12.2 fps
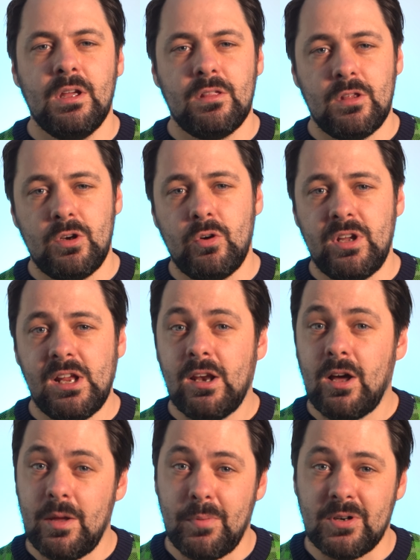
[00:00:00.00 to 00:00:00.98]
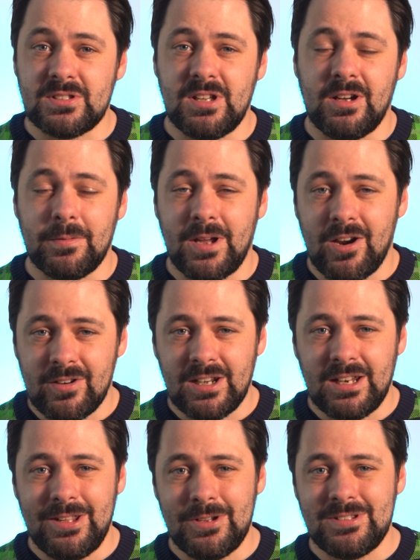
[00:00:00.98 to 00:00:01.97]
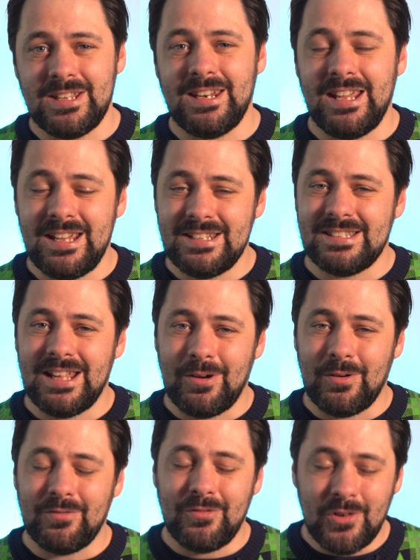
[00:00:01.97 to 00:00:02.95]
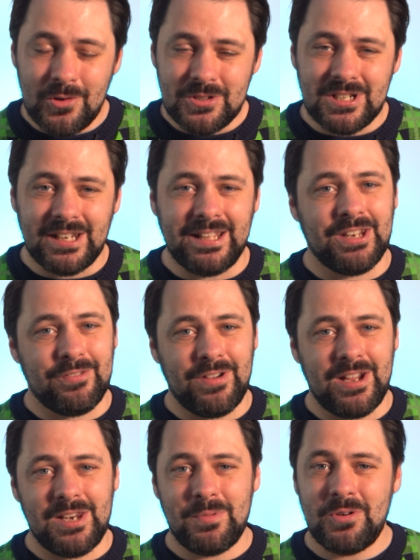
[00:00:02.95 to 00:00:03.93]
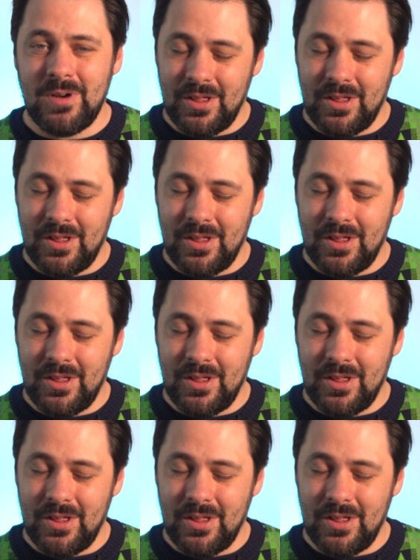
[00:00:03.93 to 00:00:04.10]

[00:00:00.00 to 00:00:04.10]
The Neue lightbox that I'm currently using is now unfortunately unavailable,